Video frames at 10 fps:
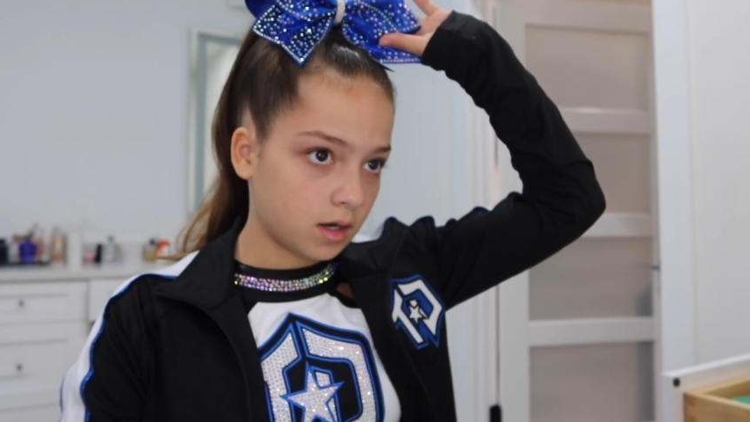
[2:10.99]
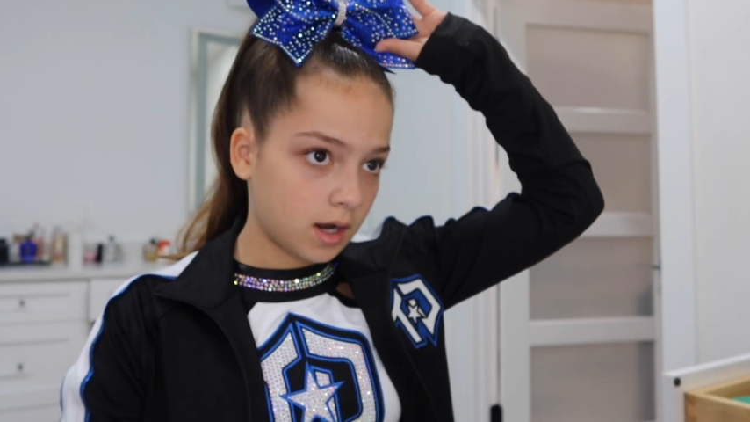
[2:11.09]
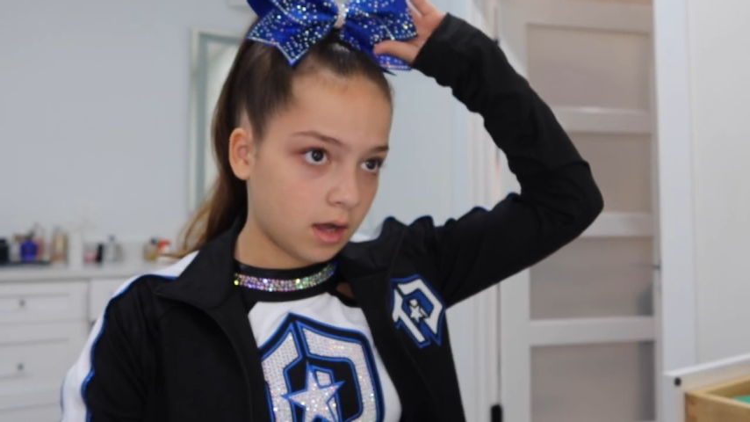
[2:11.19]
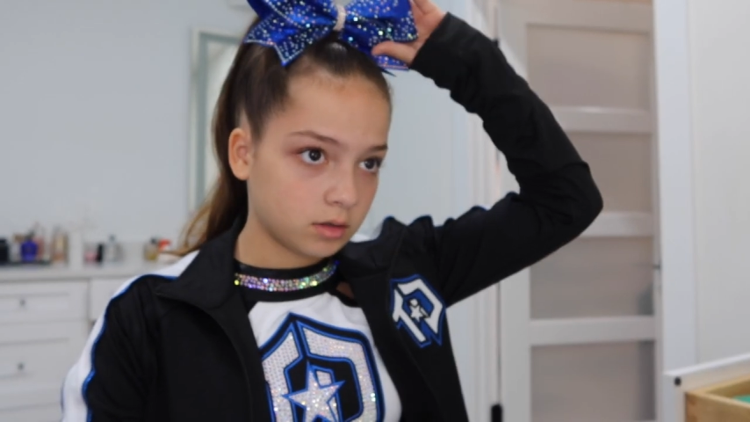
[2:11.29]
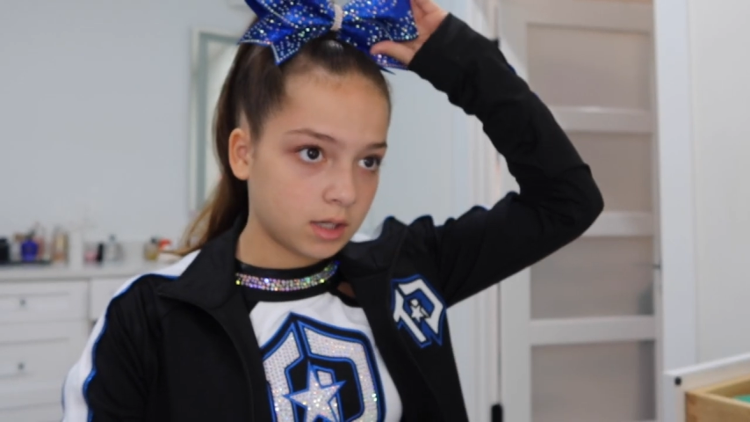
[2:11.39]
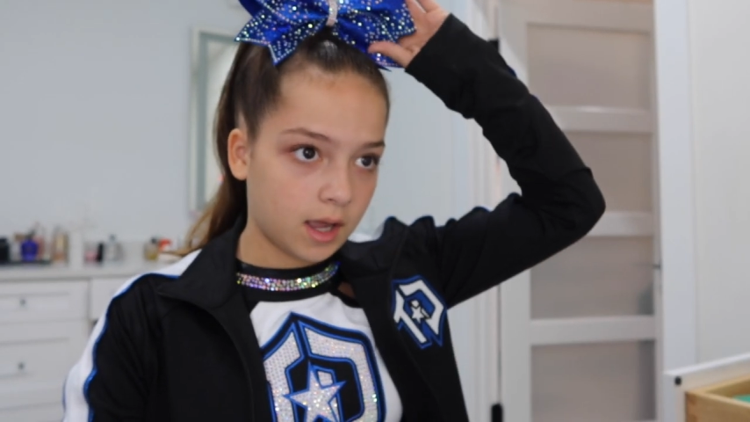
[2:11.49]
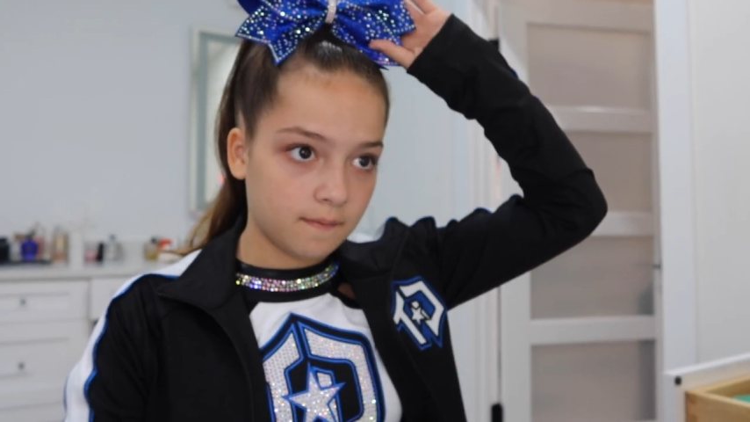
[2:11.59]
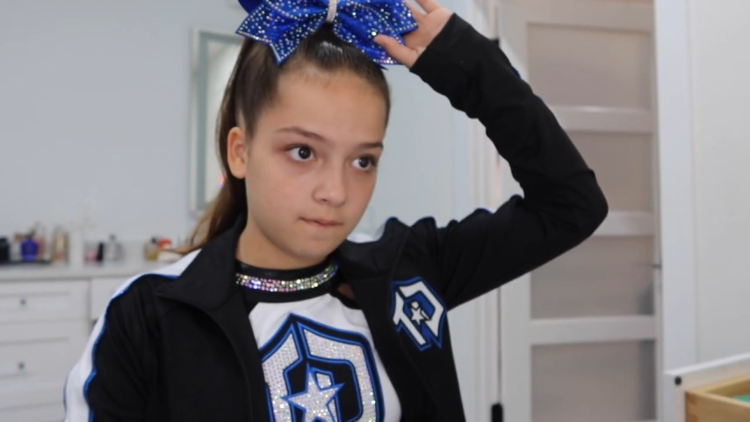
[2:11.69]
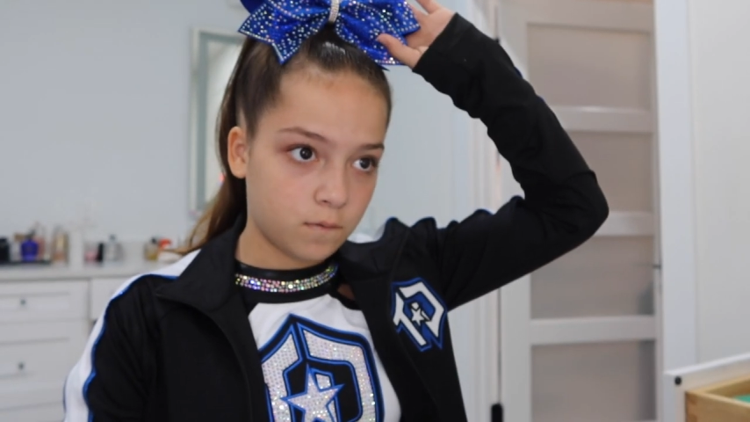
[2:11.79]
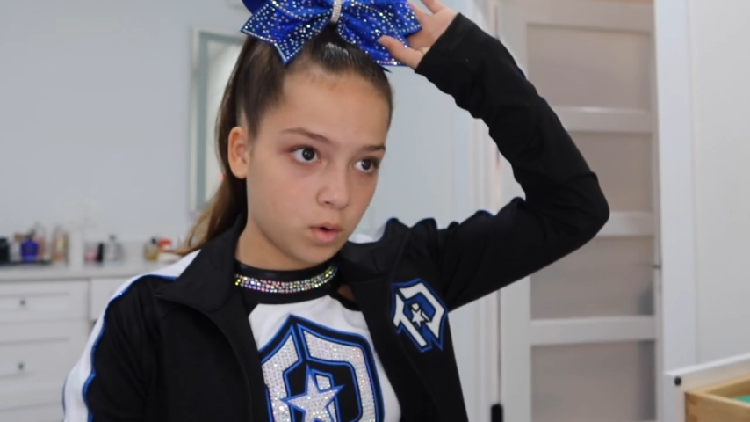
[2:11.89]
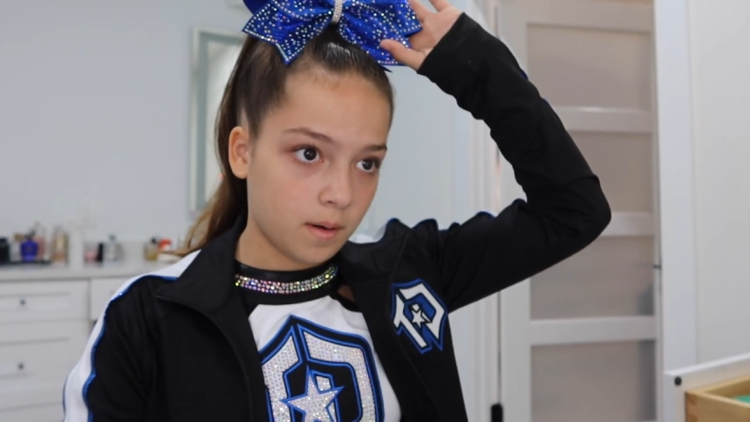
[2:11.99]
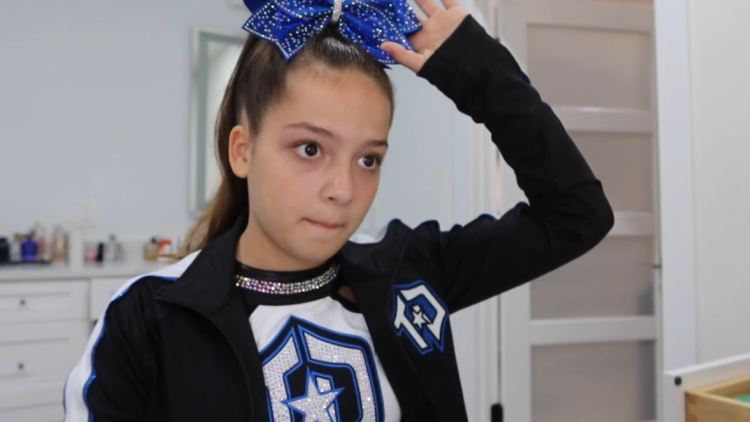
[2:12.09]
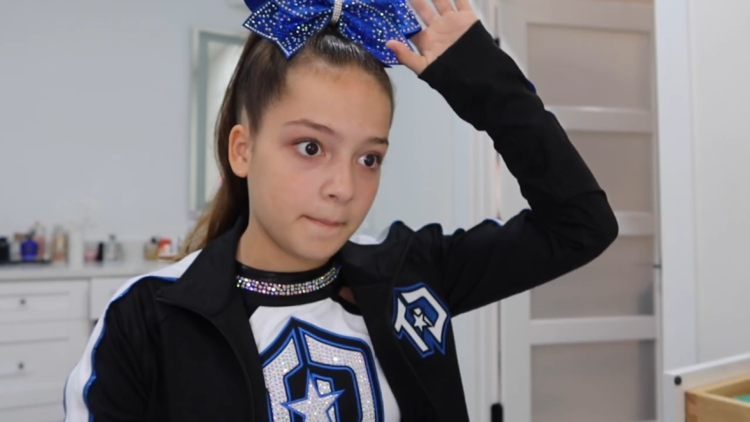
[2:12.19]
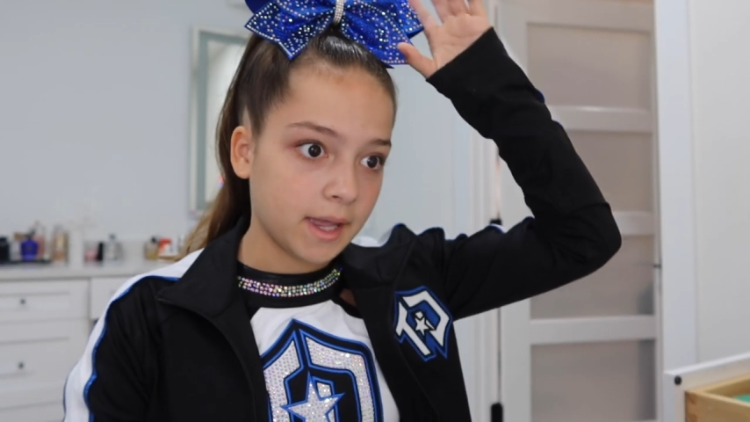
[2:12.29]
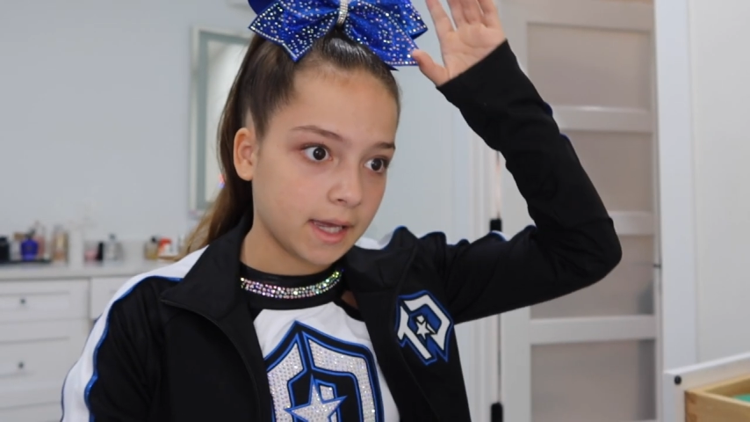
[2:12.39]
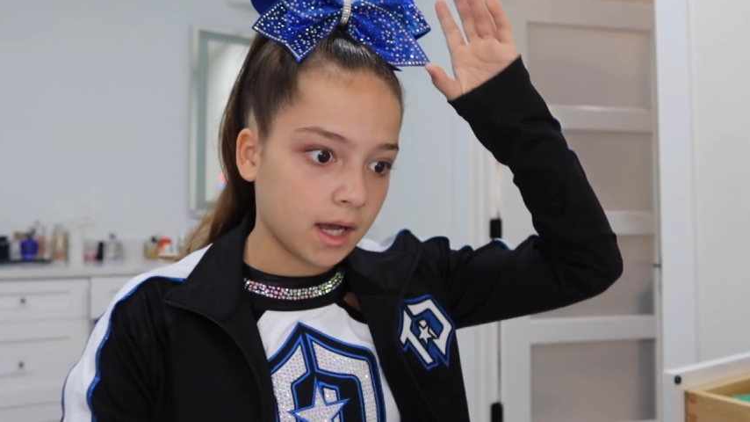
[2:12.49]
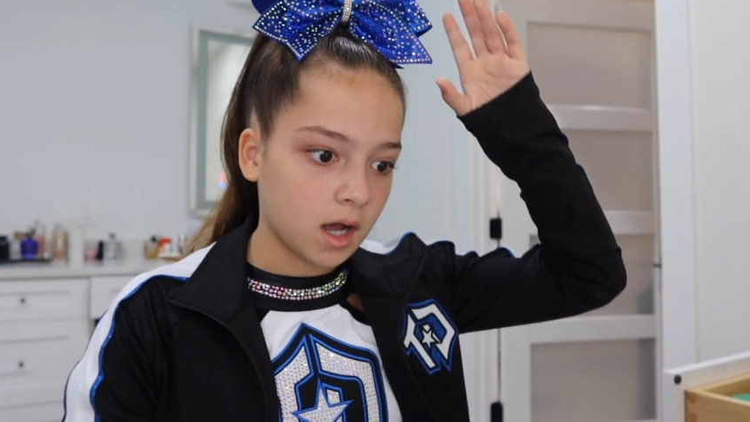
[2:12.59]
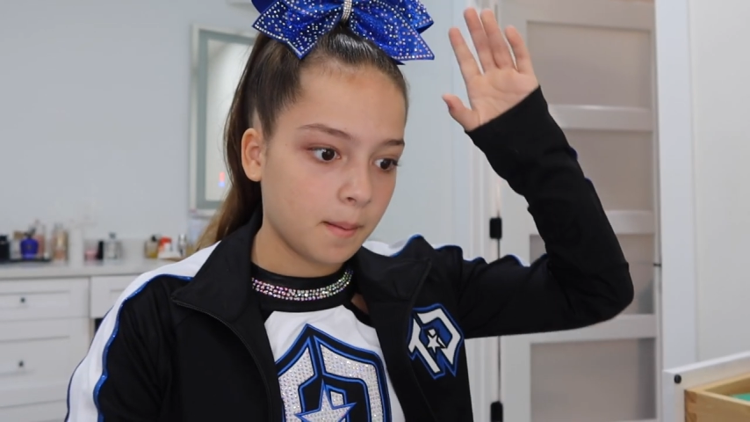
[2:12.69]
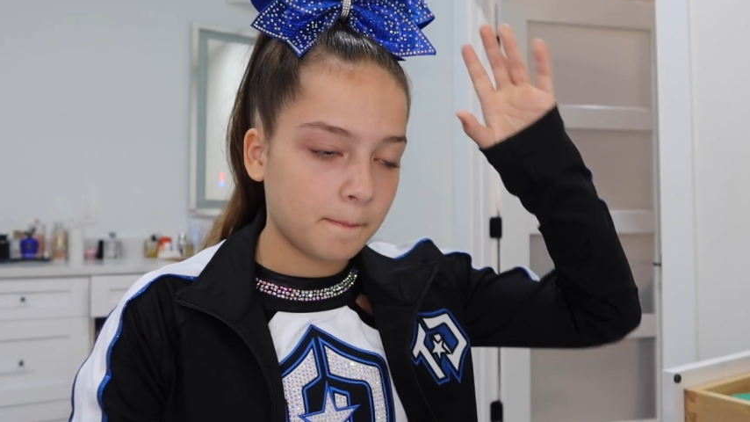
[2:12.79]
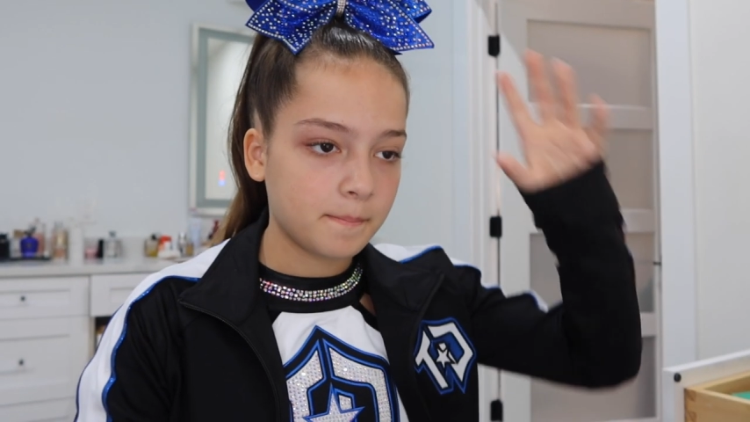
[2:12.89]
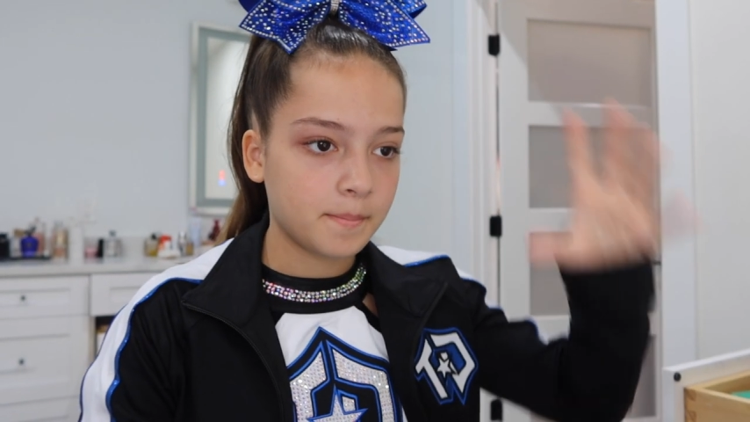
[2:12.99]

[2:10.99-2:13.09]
Now time for makeup.